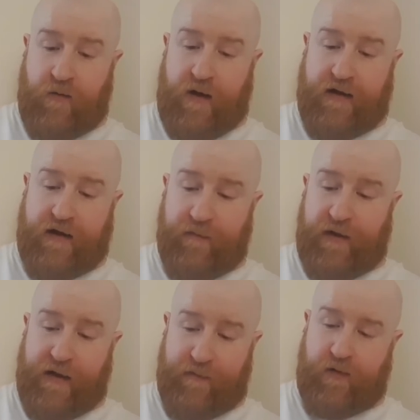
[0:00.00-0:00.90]
where they can
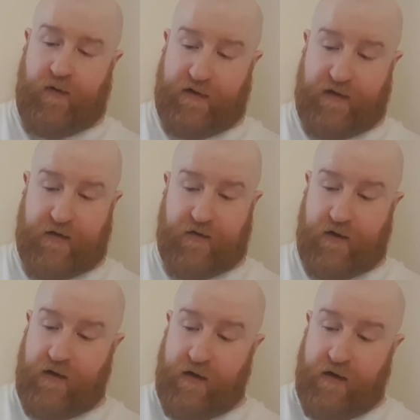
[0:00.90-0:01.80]
play pool,
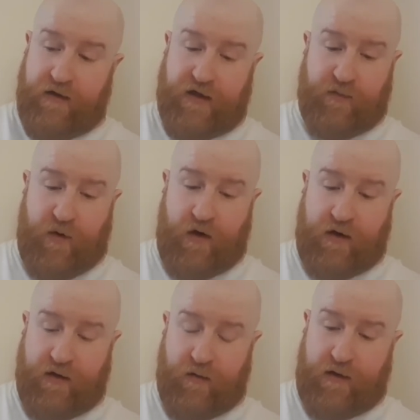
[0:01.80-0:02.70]
etc. This
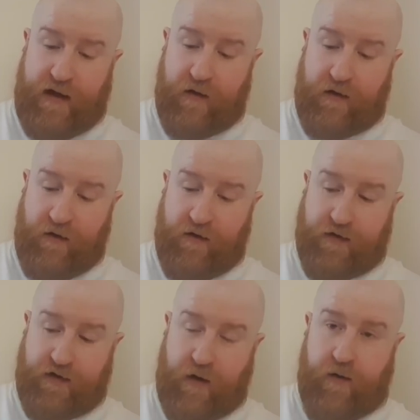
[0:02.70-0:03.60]
morning, they were allowed another
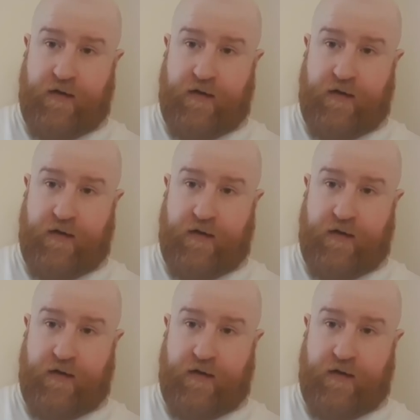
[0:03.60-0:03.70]
shower.